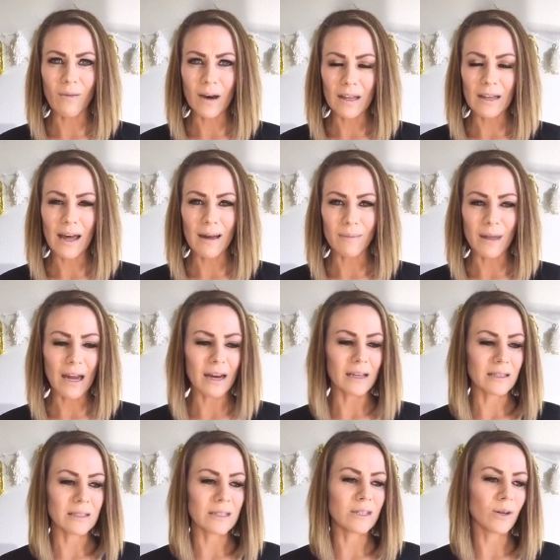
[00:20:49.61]
what Limelight
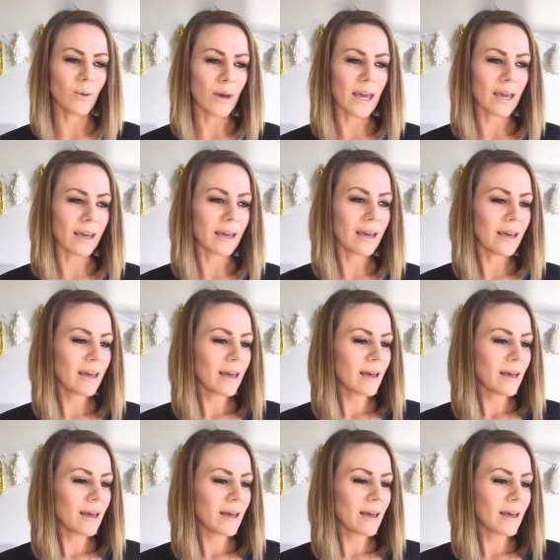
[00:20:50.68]
is doing.